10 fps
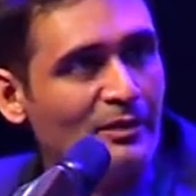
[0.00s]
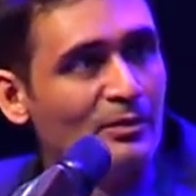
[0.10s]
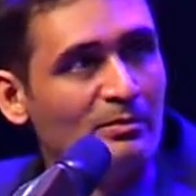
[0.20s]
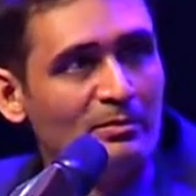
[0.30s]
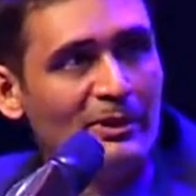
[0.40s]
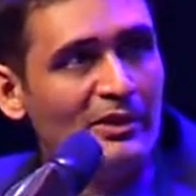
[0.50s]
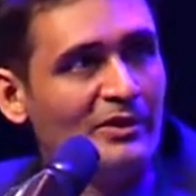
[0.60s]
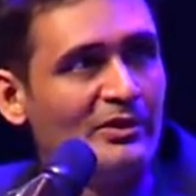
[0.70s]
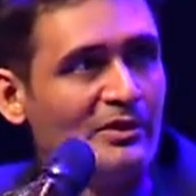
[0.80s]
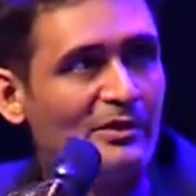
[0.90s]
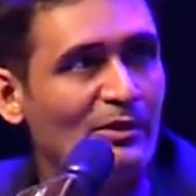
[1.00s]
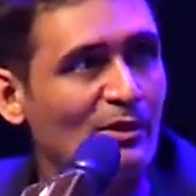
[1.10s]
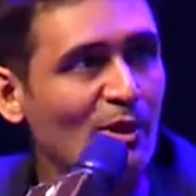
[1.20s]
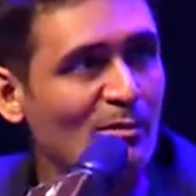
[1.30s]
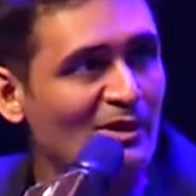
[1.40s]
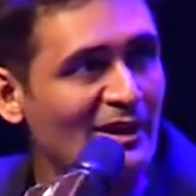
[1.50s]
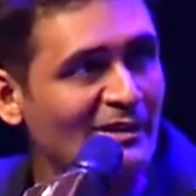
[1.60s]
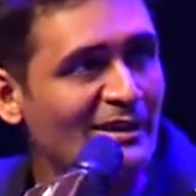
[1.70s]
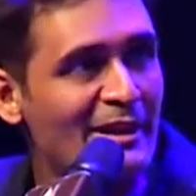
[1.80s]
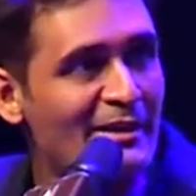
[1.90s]
You because you're almost like a
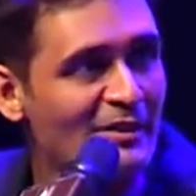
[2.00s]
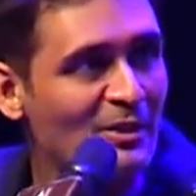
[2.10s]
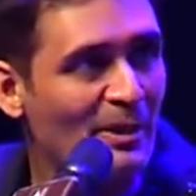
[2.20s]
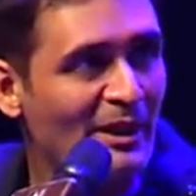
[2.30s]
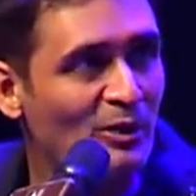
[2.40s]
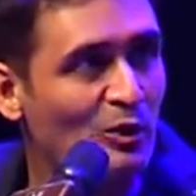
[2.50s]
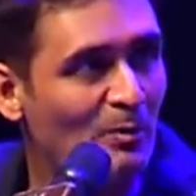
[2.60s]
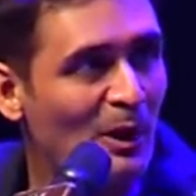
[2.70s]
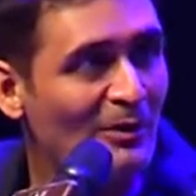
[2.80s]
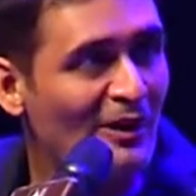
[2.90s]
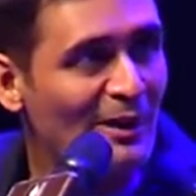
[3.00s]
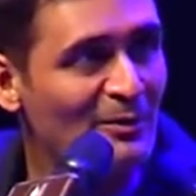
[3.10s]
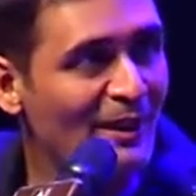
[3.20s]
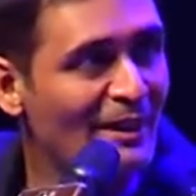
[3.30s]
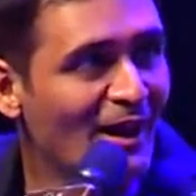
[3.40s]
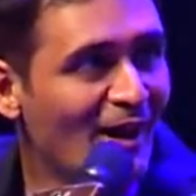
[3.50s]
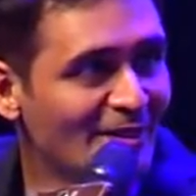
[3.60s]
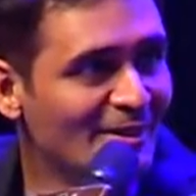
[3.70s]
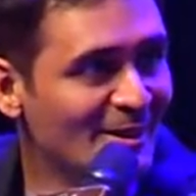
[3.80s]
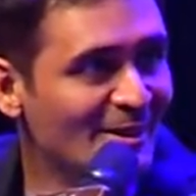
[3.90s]
scientist the way you go about trying to find
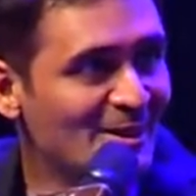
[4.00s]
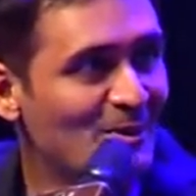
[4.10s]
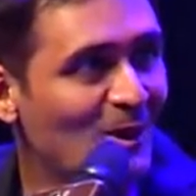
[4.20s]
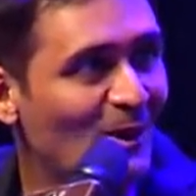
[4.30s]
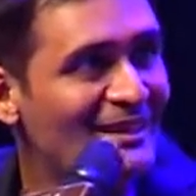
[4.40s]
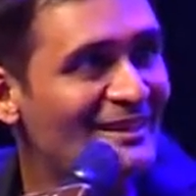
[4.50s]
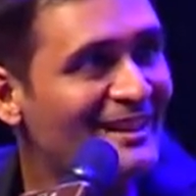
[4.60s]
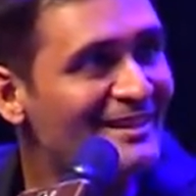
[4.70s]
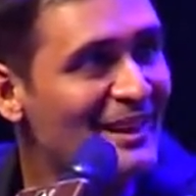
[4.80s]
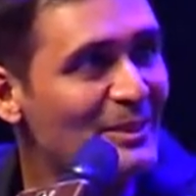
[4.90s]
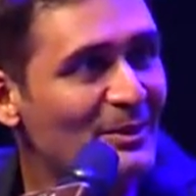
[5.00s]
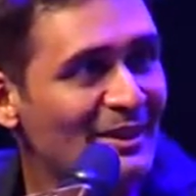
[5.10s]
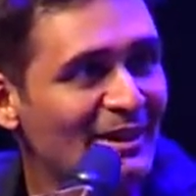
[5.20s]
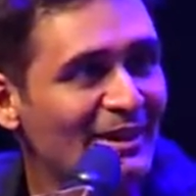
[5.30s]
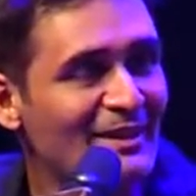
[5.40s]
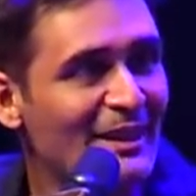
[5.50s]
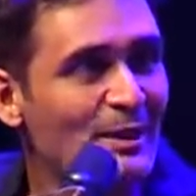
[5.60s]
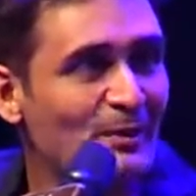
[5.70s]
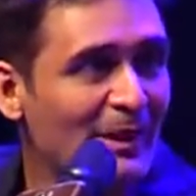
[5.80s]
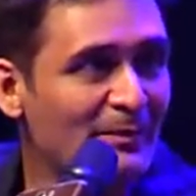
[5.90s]
answers to all these things that you hear and trying
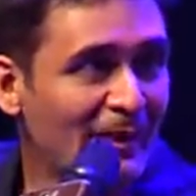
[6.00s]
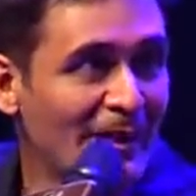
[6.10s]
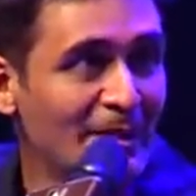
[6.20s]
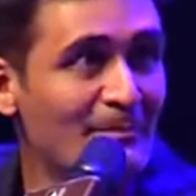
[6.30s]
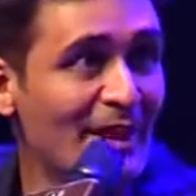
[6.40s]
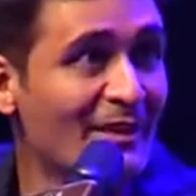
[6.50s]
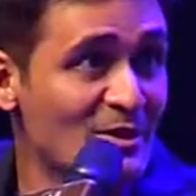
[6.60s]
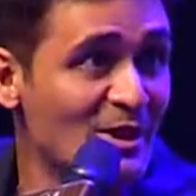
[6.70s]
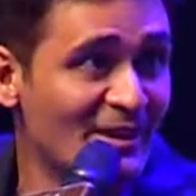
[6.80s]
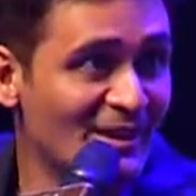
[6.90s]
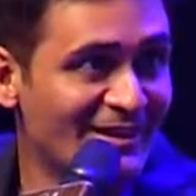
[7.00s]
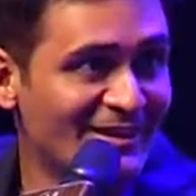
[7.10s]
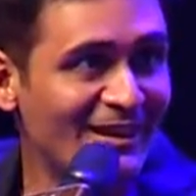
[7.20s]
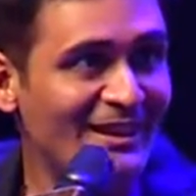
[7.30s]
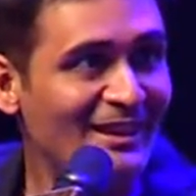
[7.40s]
to verify them like a journalist.